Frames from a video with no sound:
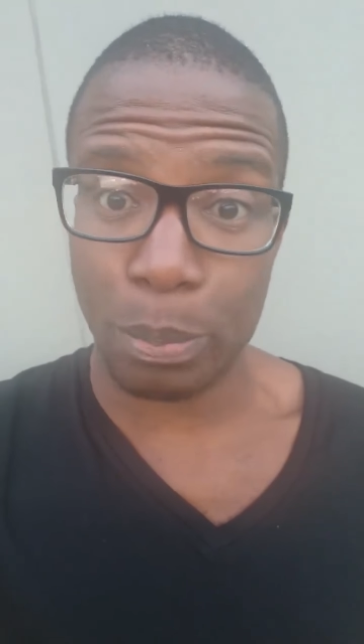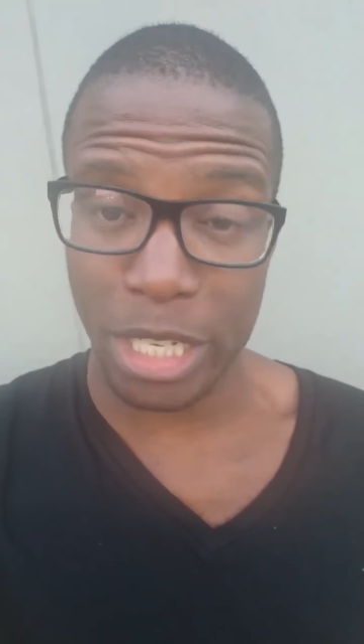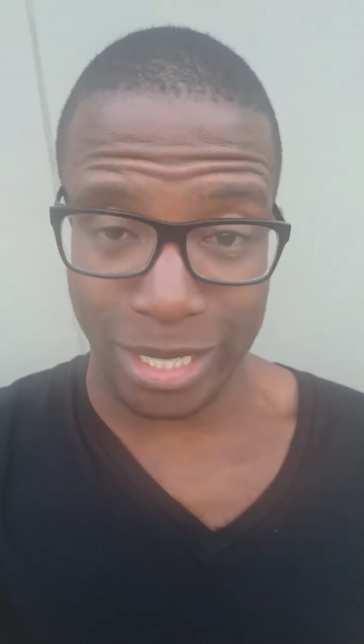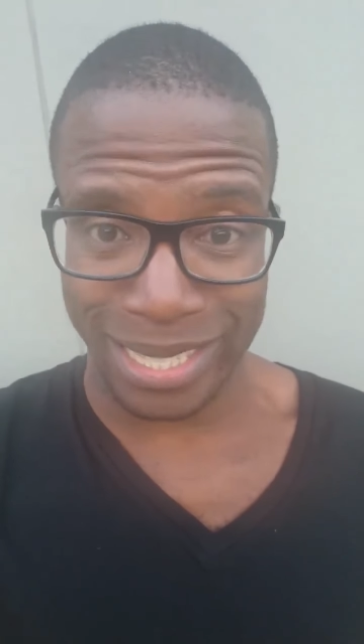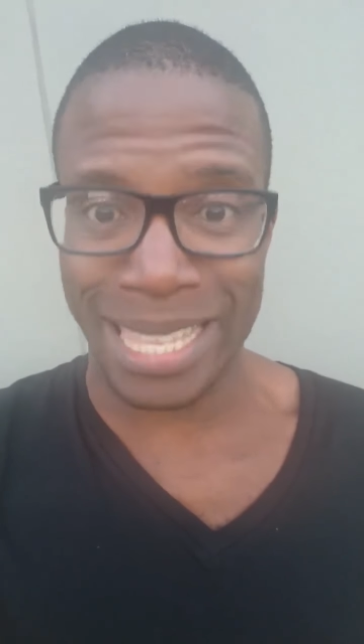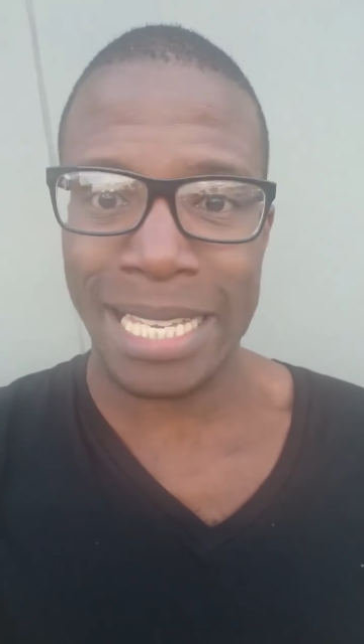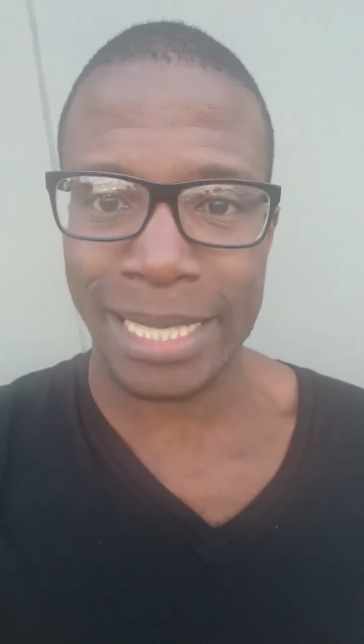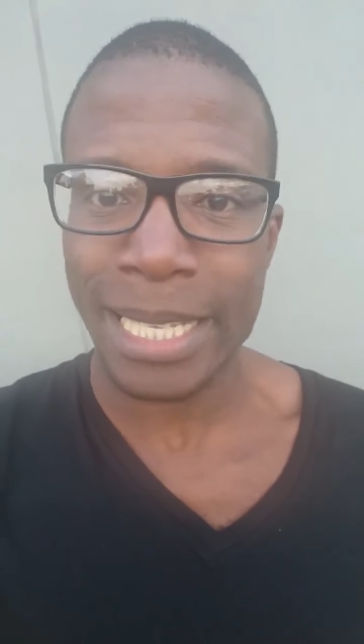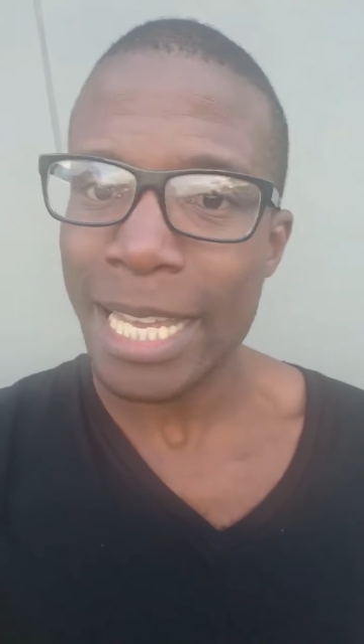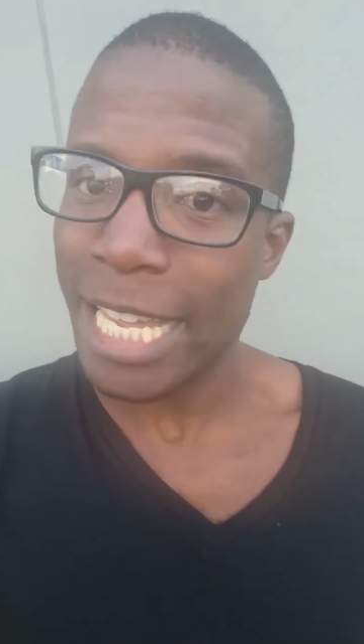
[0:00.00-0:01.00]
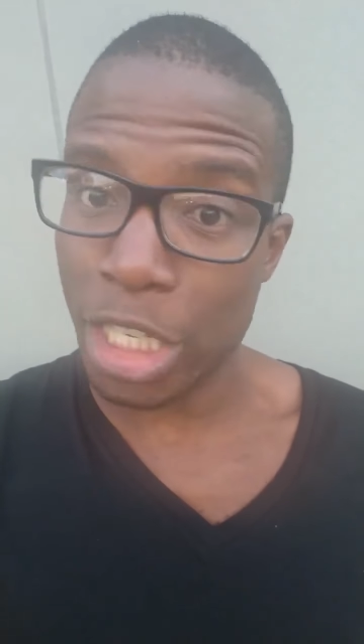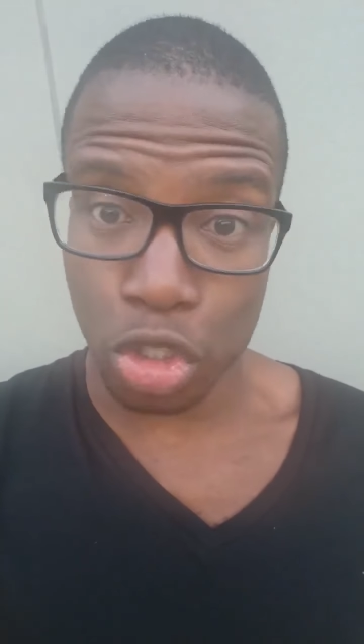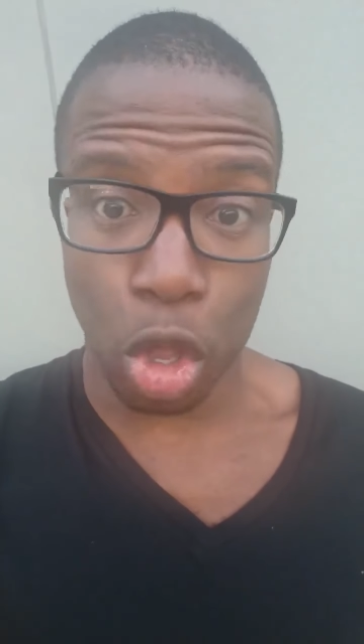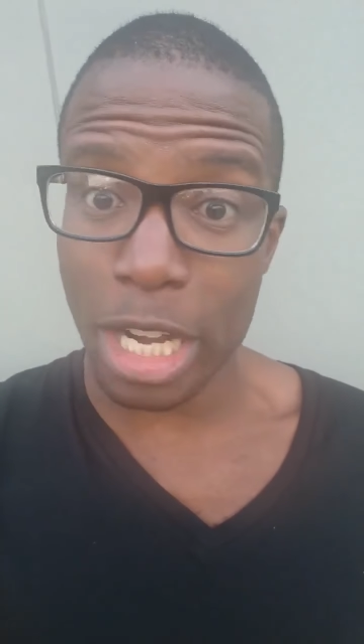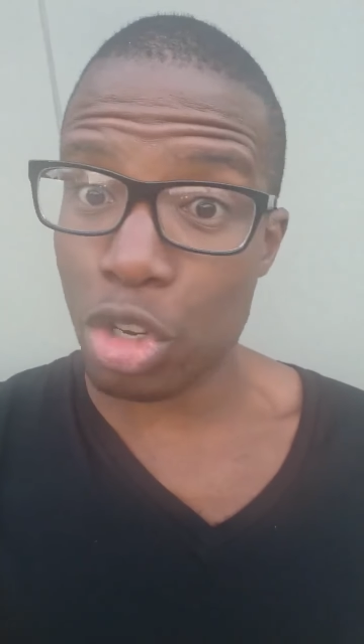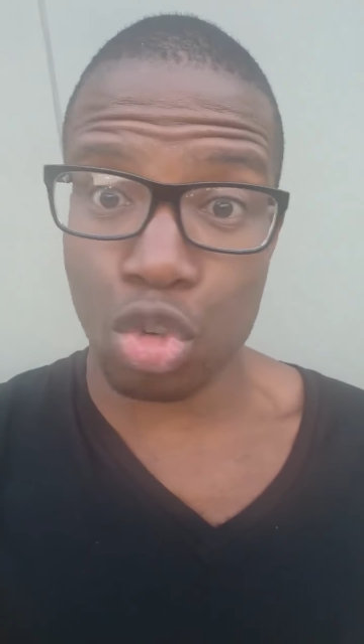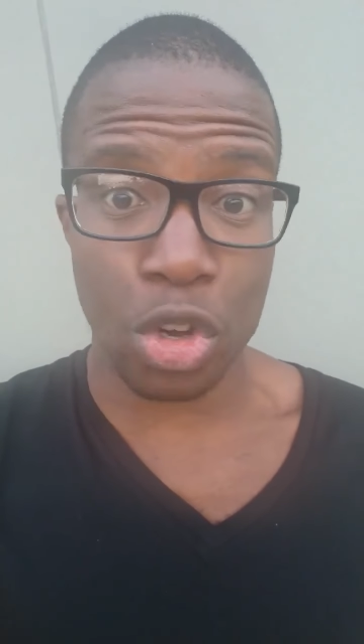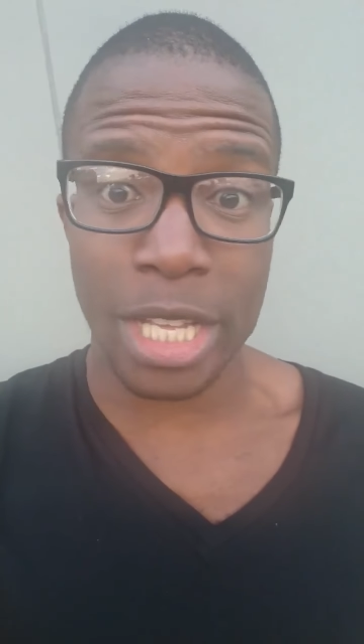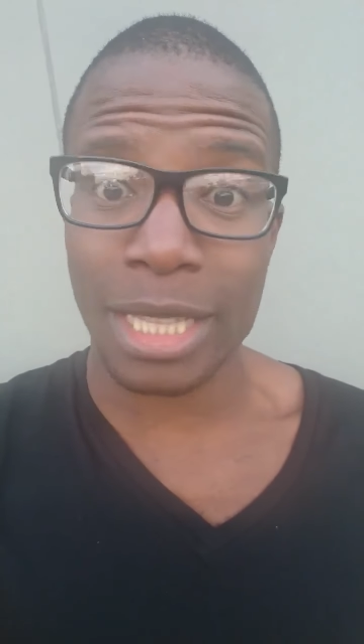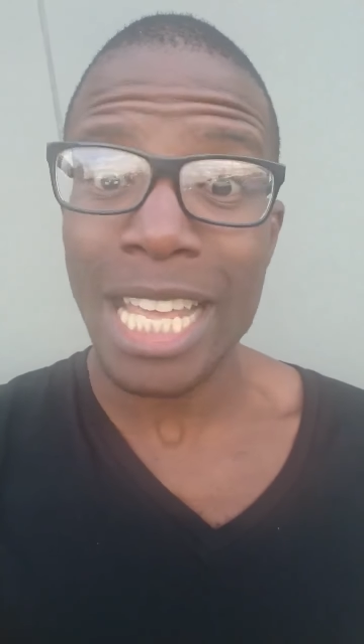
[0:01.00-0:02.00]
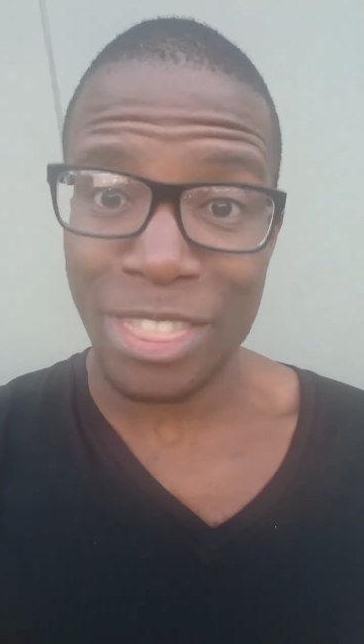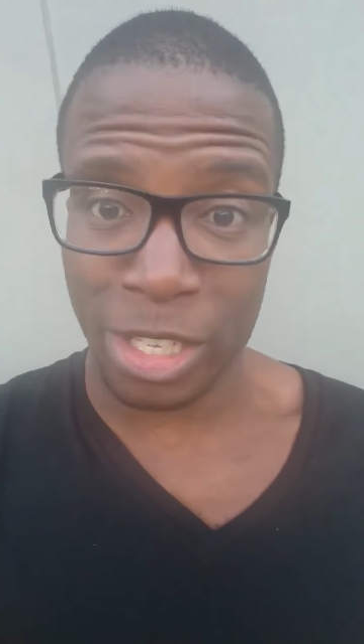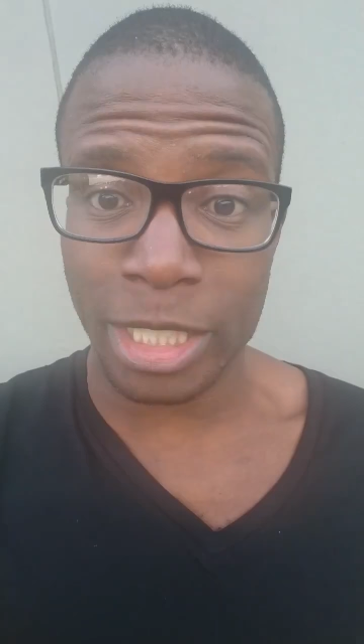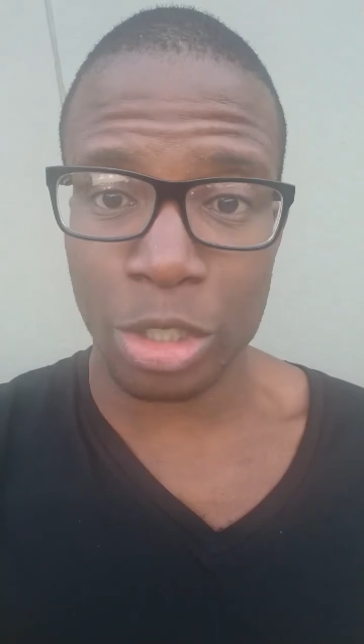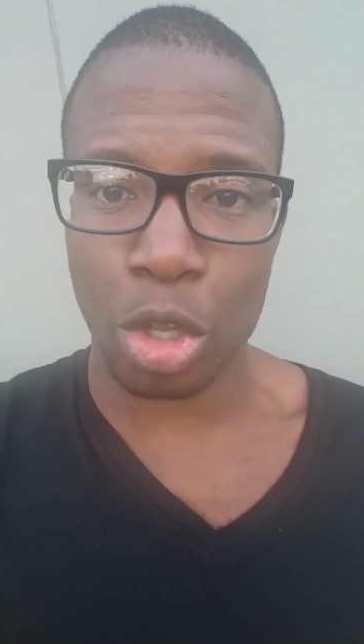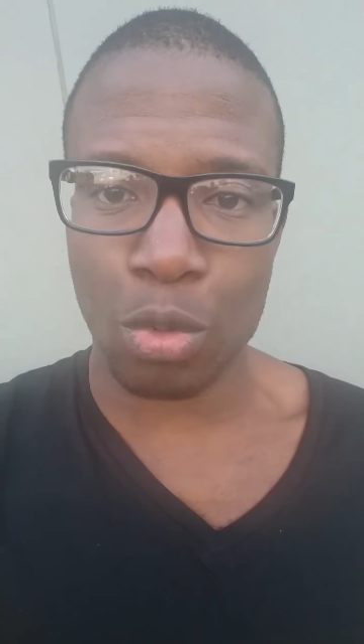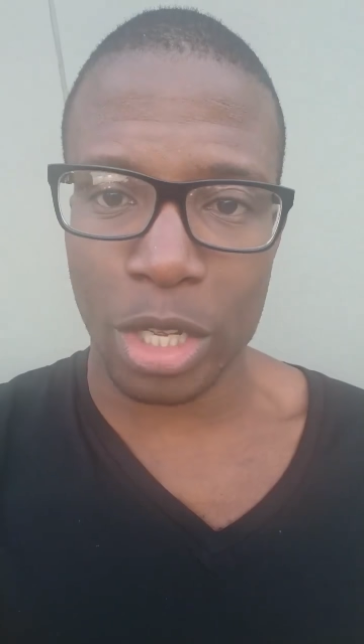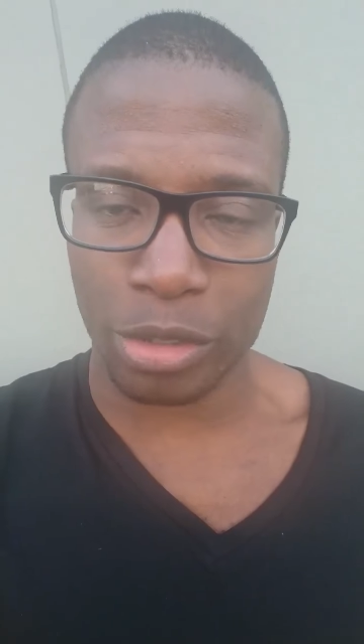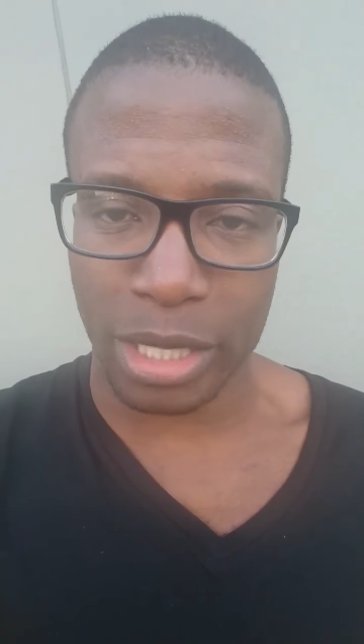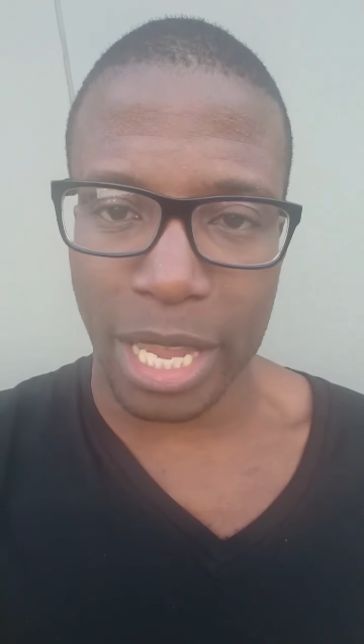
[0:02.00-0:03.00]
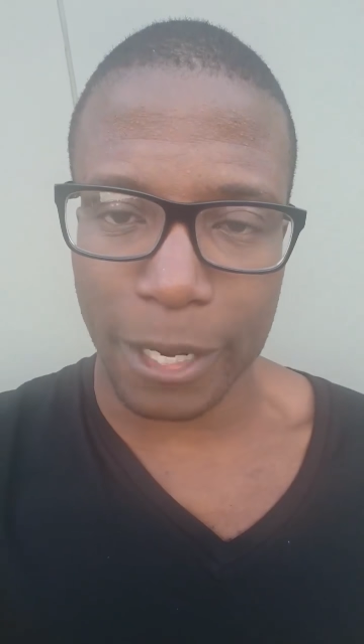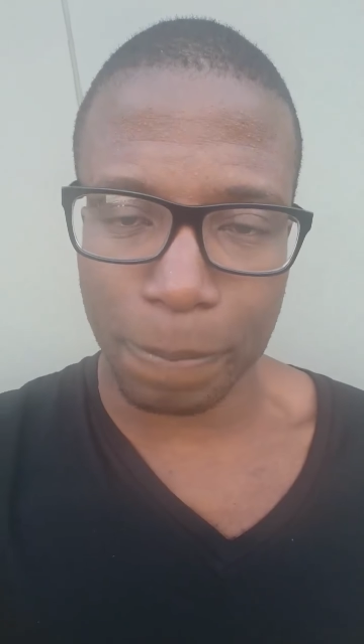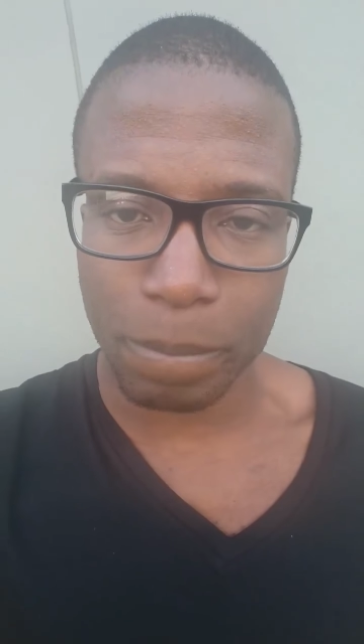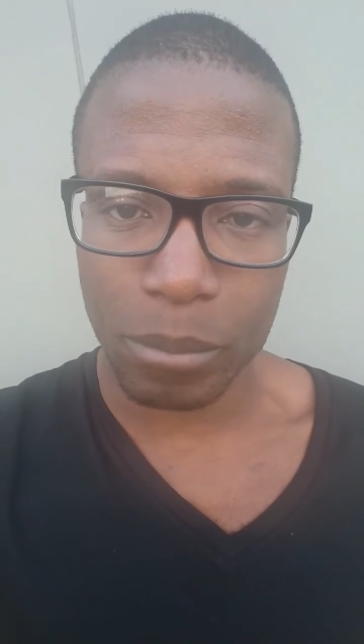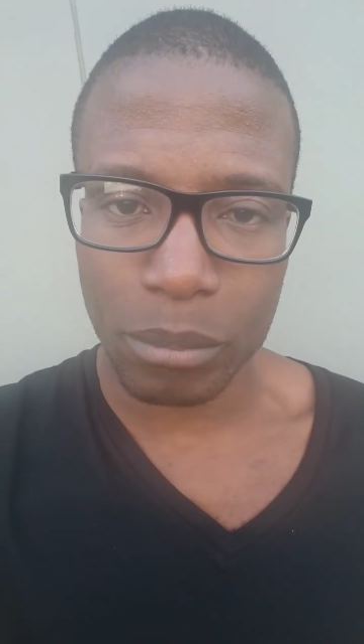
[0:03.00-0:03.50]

because this is not a drill. This is the real thing.